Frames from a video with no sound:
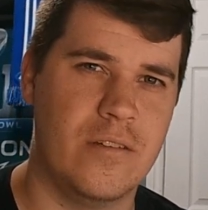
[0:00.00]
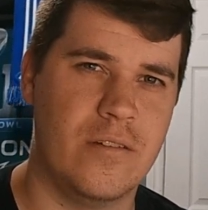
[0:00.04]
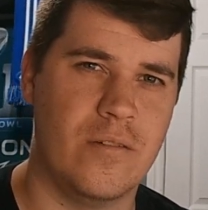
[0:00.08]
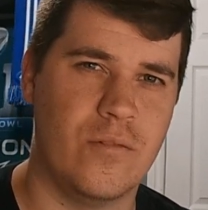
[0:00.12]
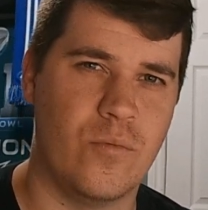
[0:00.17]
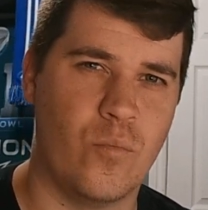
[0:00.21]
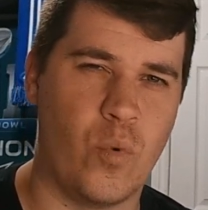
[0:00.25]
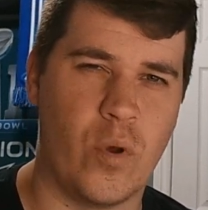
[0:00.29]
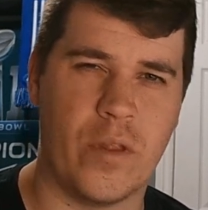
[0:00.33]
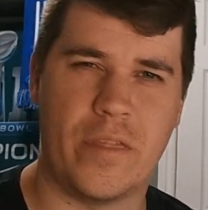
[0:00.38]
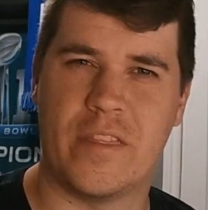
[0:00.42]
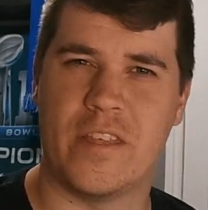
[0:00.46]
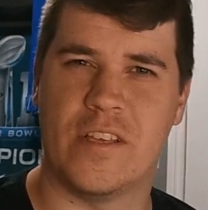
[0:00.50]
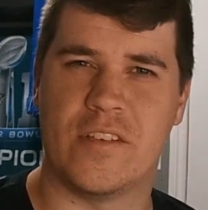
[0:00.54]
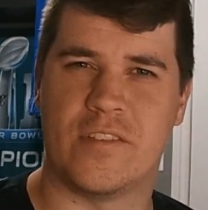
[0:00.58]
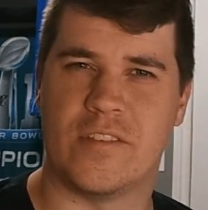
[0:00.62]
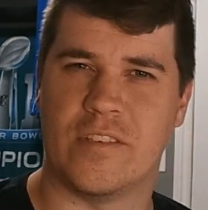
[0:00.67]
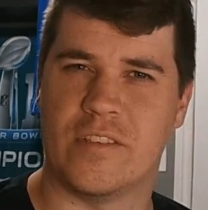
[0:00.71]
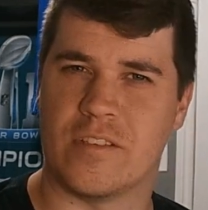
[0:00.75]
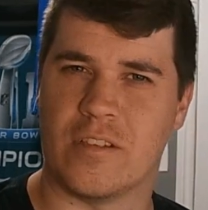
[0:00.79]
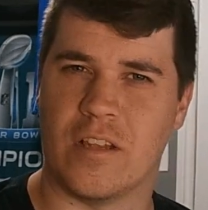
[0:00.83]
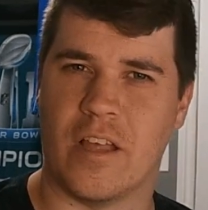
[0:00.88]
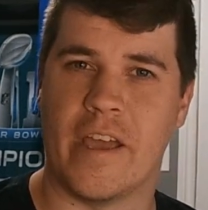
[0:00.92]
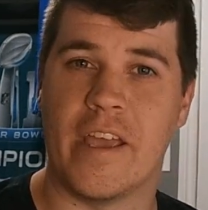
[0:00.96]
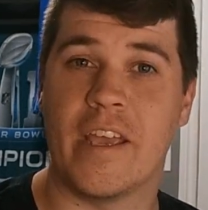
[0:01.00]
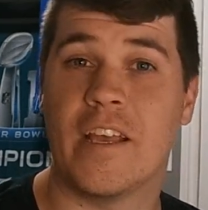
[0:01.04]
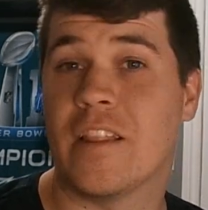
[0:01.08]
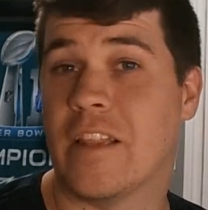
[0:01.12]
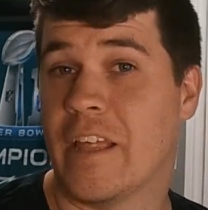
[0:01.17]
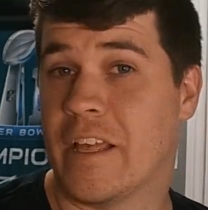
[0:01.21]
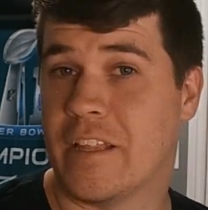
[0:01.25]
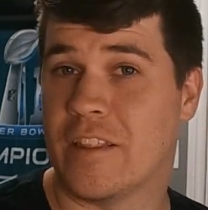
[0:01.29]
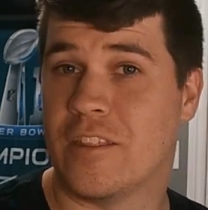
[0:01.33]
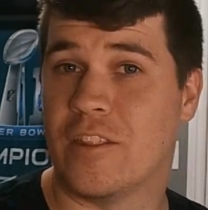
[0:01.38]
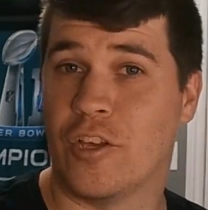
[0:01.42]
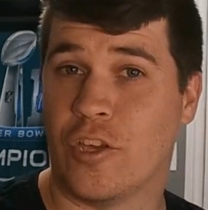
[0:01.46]
what this is like?
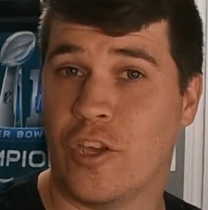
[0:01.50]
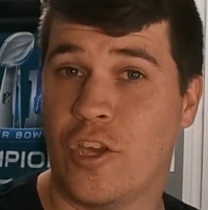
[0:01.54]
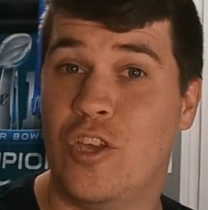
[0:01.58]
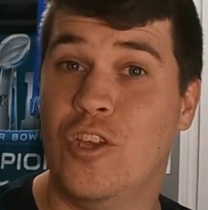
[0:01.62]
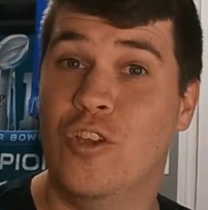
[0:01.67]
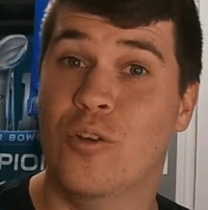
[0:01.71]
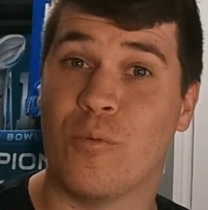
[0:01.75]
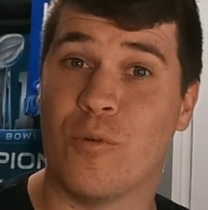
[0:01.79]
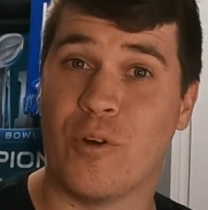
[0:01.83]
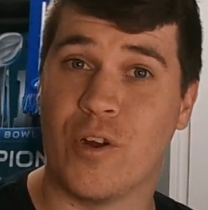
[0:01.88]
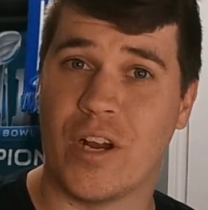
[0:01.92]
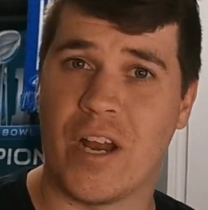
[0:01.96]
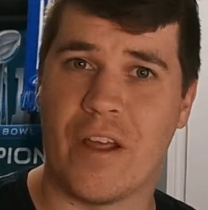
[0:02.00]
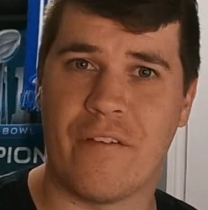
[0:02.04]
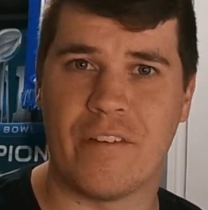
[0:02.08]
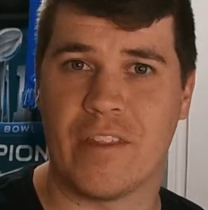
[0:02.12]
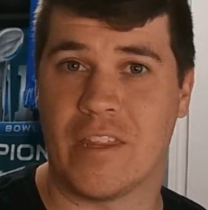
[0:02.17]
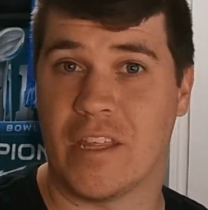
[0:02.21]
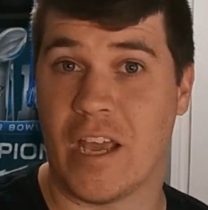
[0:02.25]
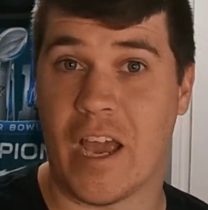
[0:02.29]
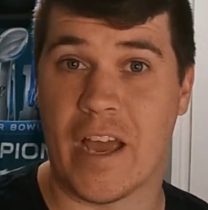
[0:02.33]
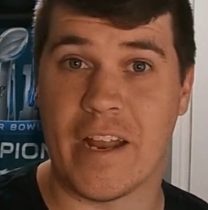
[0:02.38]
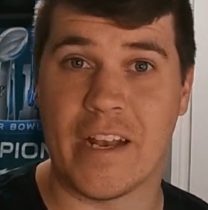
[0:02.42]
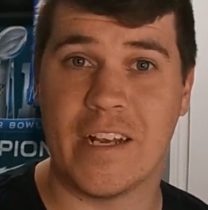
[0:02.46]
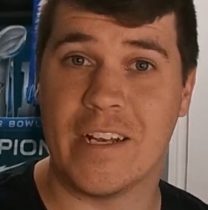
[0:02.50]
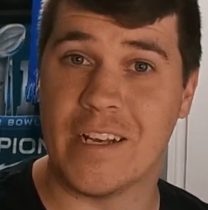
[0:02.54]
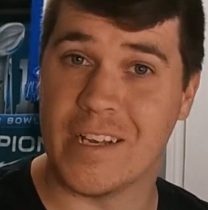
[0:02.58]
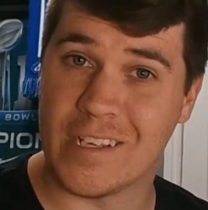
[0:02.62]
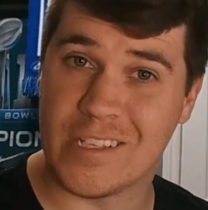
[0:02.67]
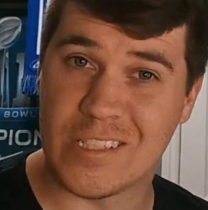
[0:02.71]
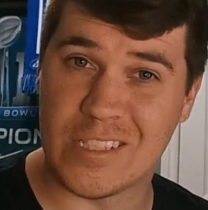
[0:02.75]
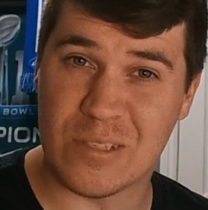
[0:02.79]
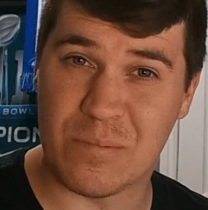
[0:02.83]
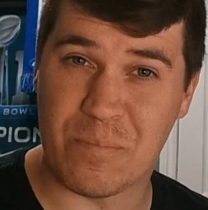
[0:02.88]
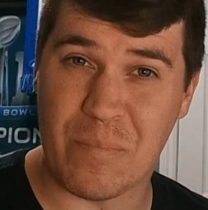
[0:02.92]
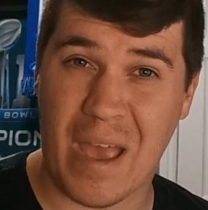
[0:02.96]
Like, the humor and everything. I didn't
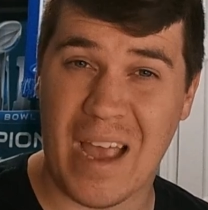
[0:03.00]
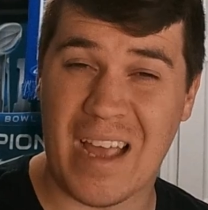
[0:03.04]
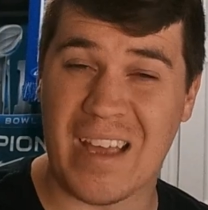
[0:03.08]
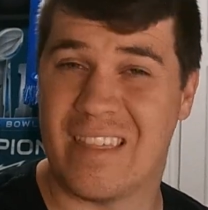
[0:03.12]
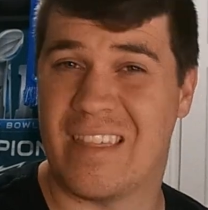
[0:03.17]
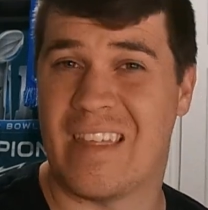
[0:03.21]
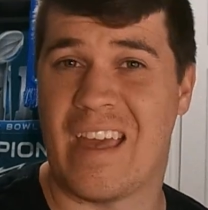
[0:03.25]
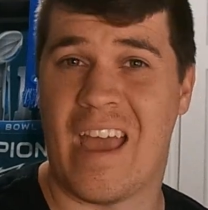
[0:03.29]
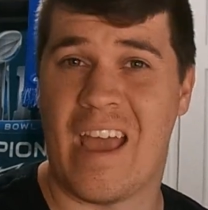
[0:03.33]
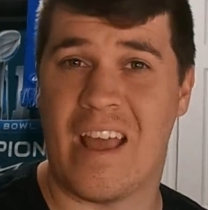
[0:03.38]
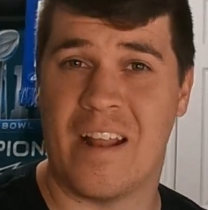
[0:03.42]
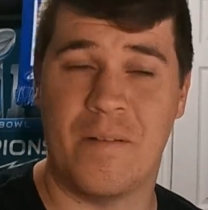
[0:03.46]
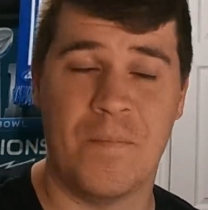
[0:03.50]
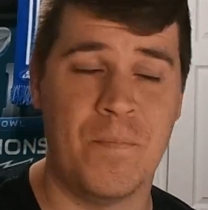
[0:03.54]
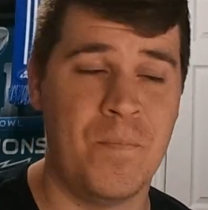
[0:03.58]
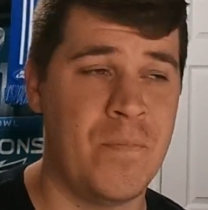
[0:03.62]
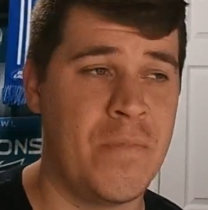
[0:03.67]
expect that.